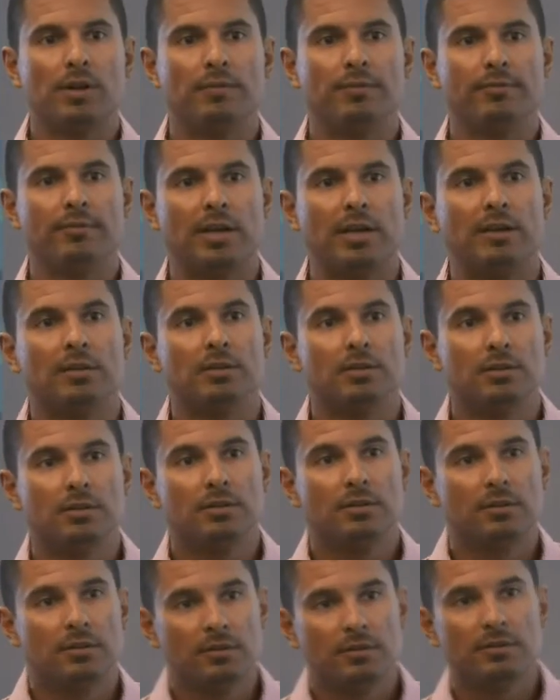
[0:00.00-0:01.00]
would have
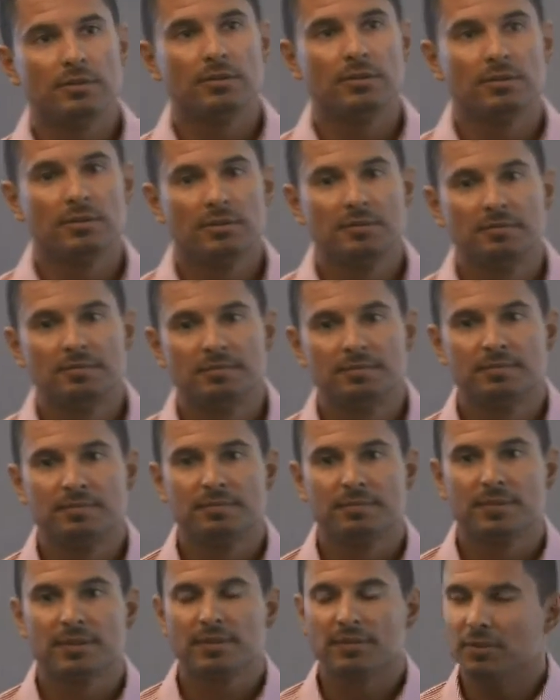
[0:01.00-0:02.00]
failed.
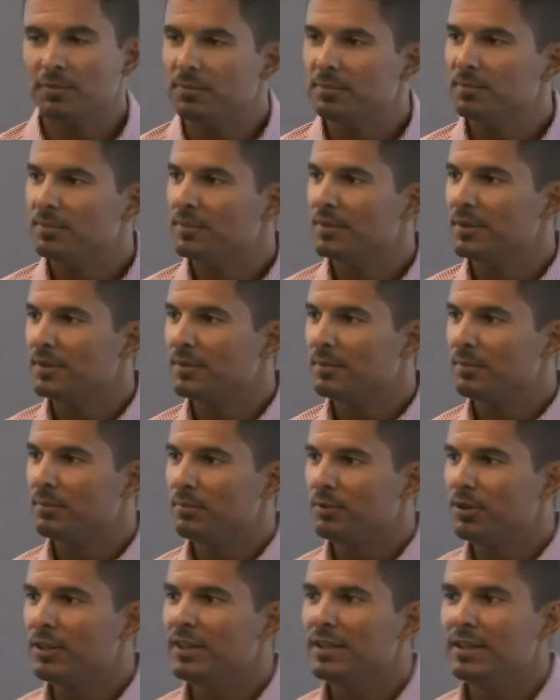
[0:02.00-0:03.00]
So,
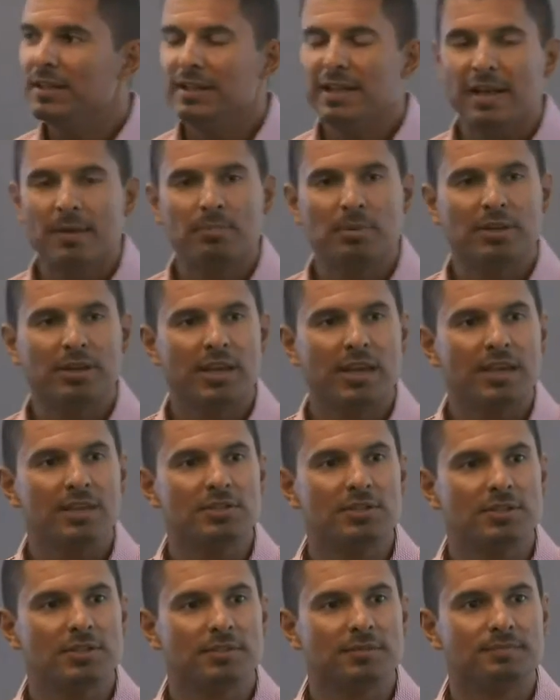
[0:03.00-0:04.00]
pretty neat
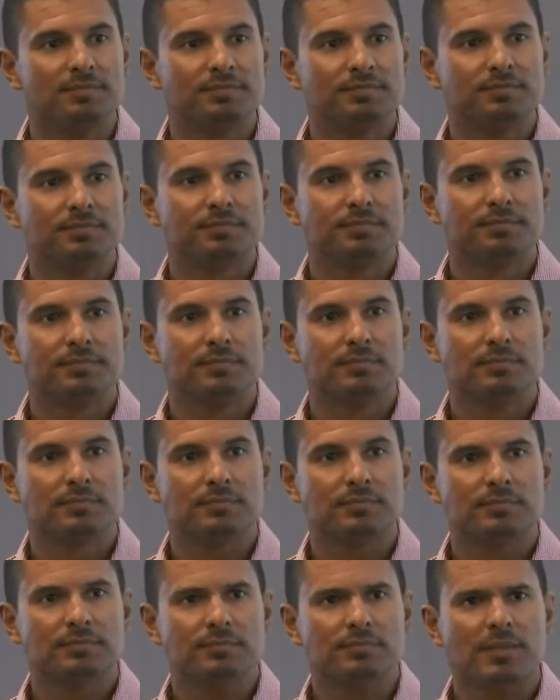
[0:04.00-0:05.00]
application.
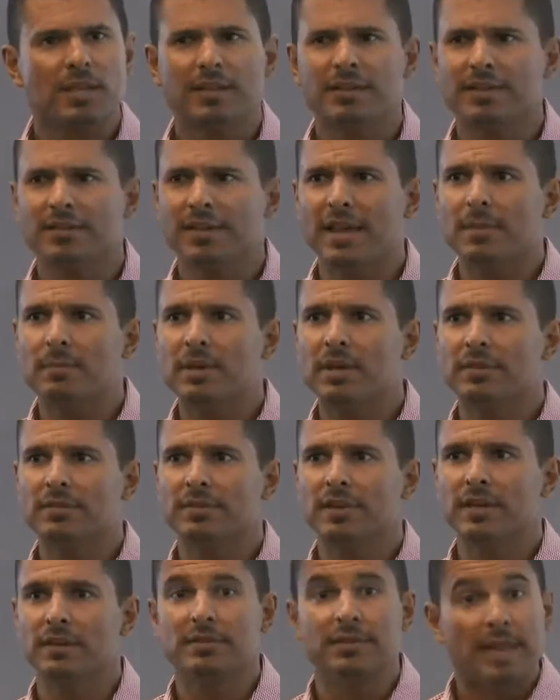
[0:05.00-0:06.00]
Does that
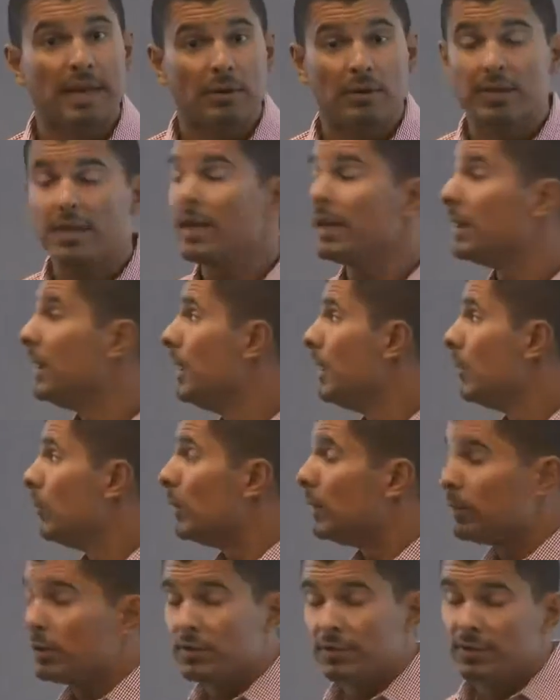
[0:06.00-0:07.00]
make sense? Now again,
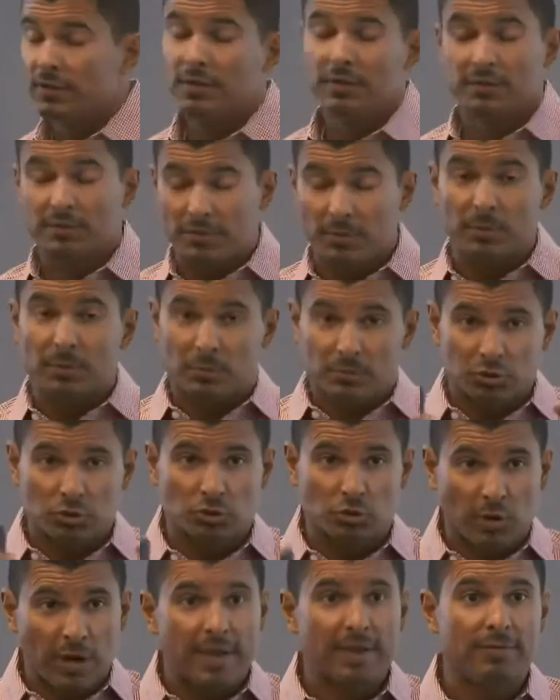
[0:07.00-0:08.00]
someone
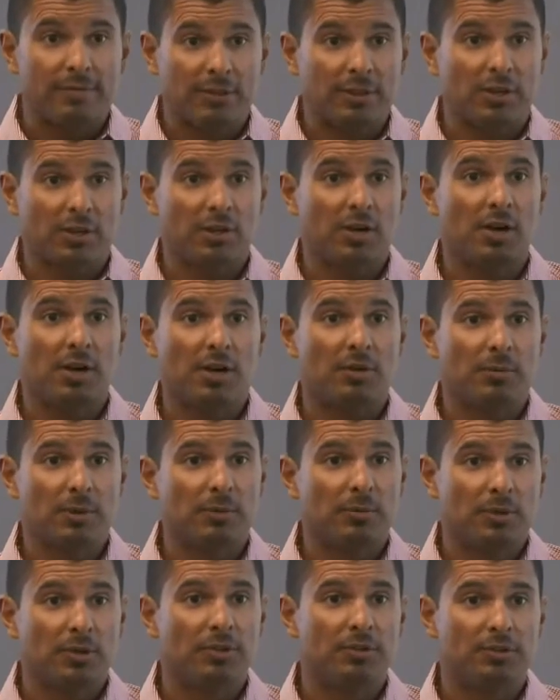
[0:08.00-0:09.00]
was driving the
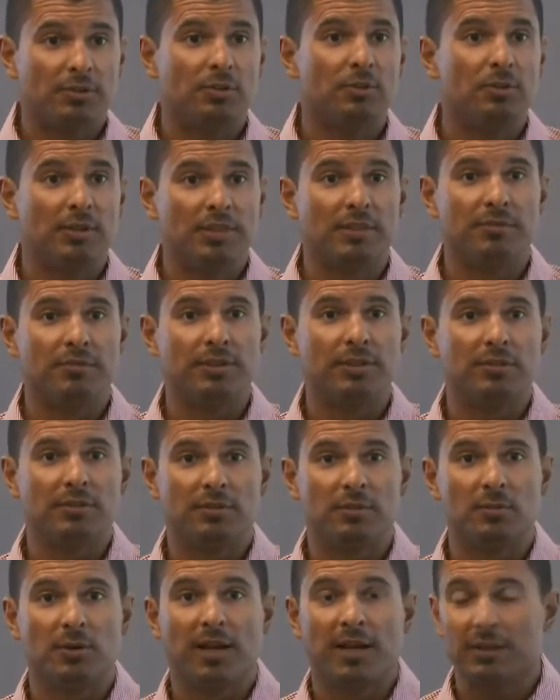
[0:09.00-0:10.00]
car. We weren't doing the
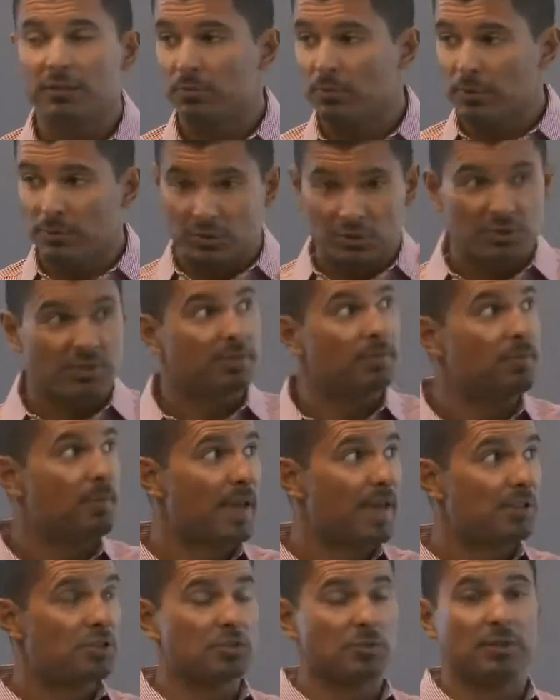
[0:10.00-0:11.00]
V2X. We were
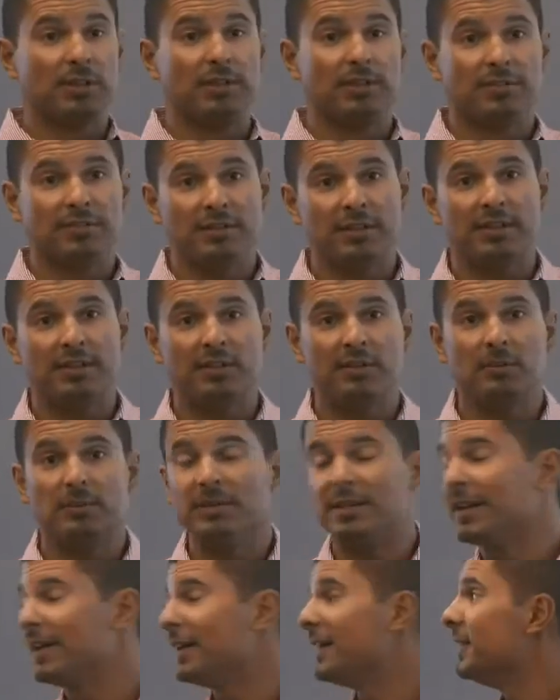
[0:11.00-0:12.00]
just measuring the
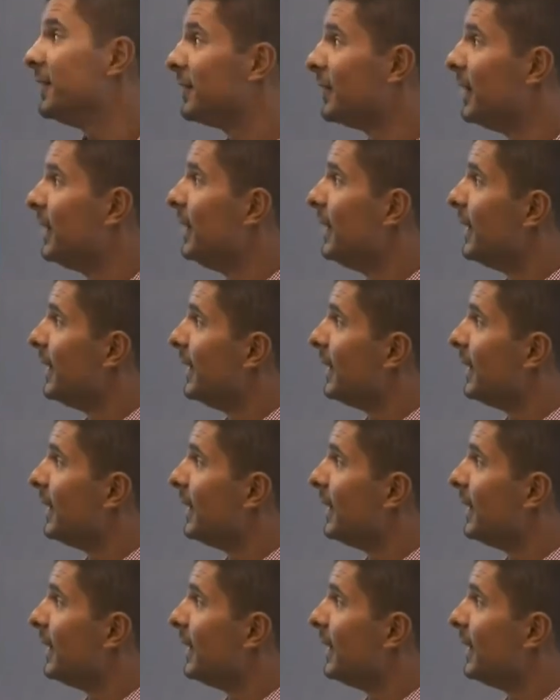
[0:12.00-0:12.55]
signal because